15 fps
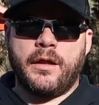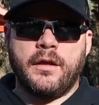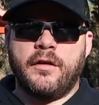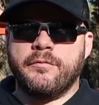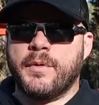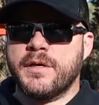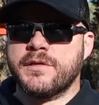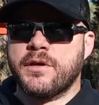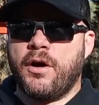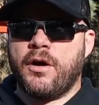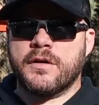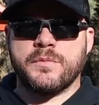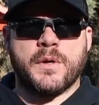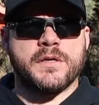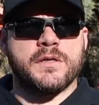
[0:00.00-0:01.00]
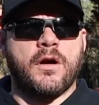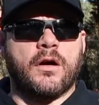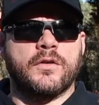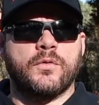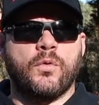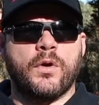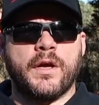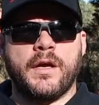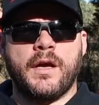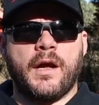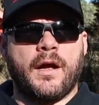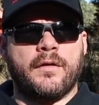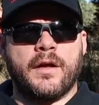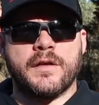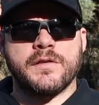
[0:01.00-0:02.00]
I love my SCARs, my SCAR 20,
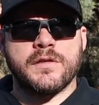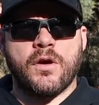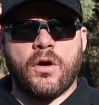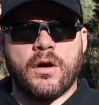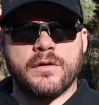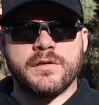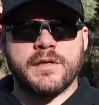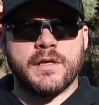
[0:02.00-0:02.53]
I got a SCAR